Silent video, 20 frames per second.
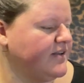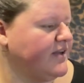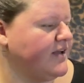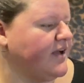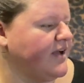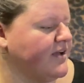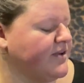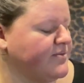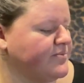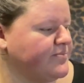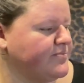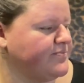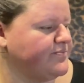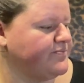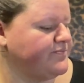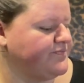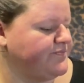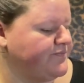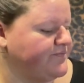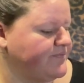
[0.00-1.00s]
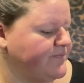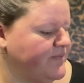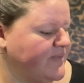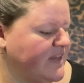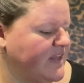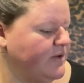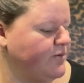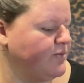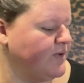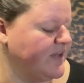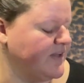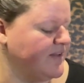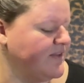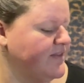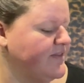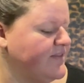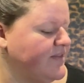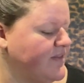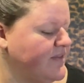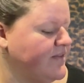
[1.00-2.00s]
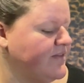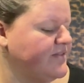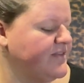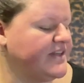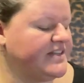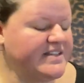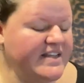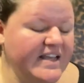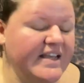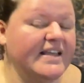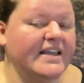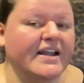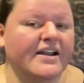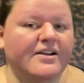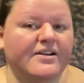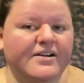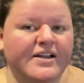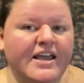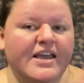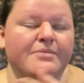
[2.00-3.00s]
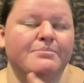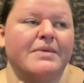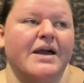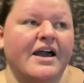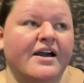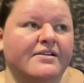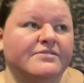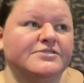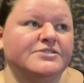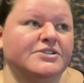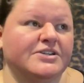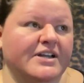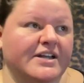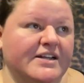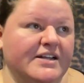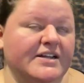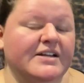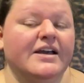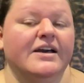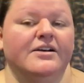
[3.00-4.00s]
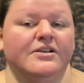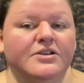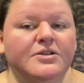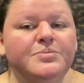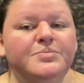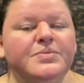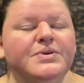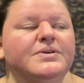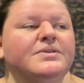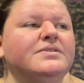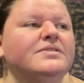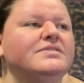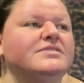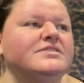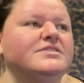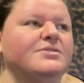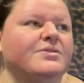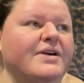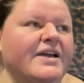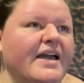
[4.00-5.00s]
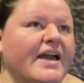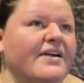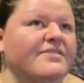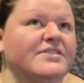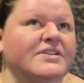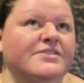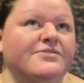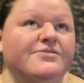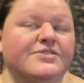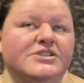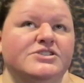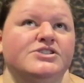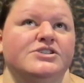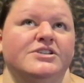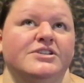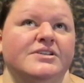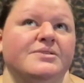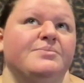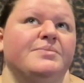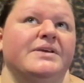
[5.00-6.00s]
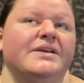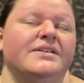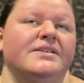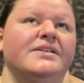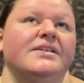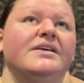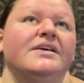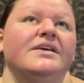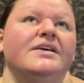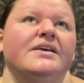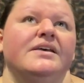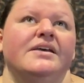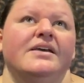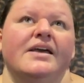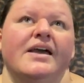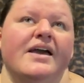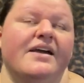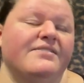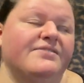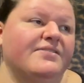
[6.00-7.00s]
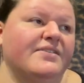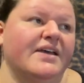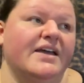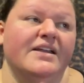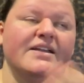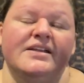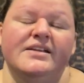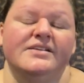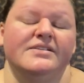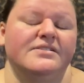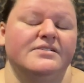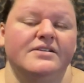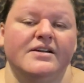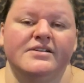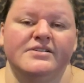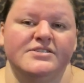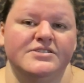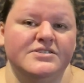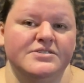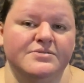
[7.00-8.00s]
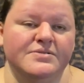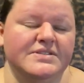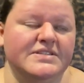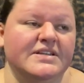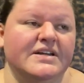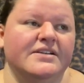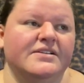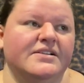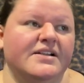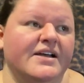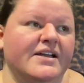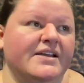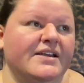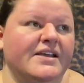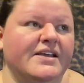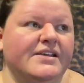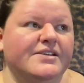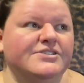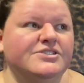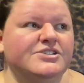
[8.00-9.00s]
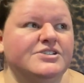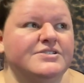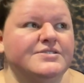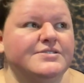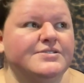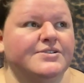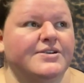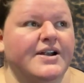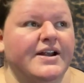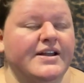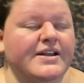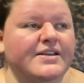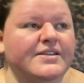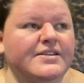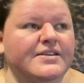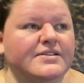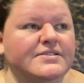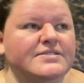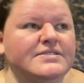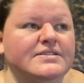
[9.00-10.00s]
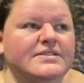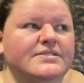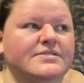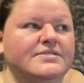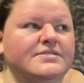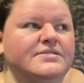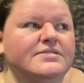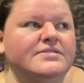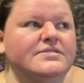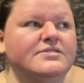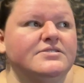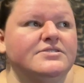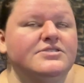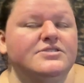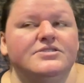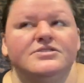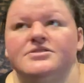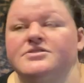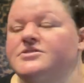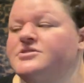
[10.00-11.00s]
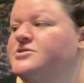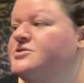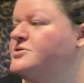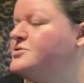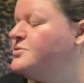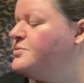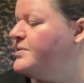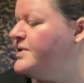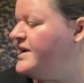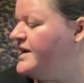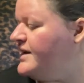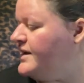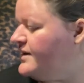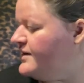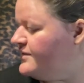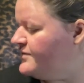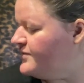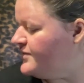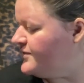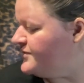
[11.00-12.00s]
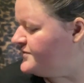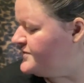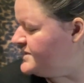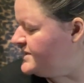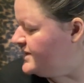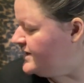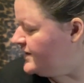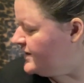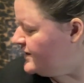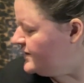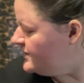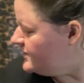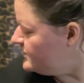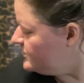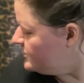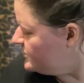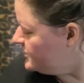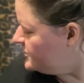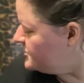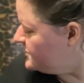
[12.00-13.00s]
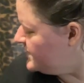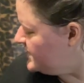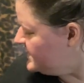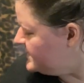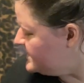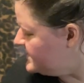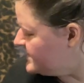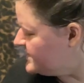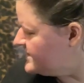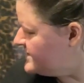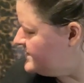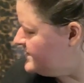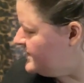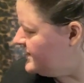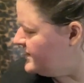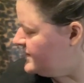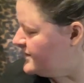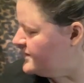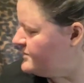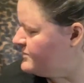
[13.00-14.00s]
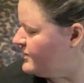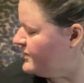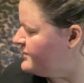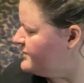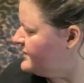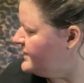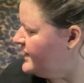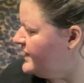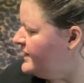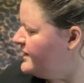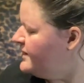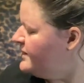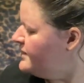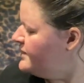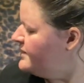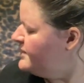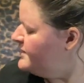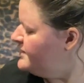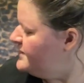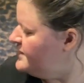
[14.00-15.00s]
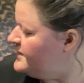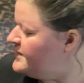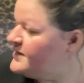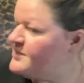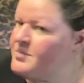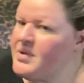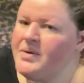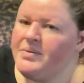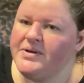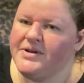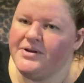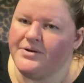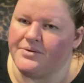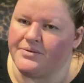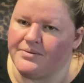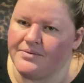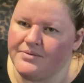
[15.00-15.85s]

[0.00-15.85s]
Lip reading: well, the daycare came after getting help, so I haven't officially have any kind of suicidal ideations or anything since 2015 or 2016, roughly. Oh, no.